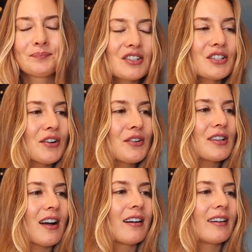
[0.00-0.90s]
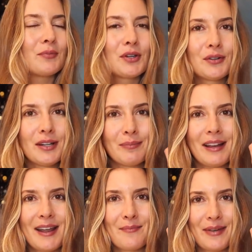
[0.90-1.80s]
So those are purely
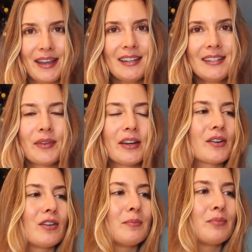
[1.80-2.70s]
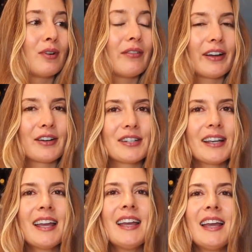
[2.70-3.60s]
plant-based and they're called probiotic.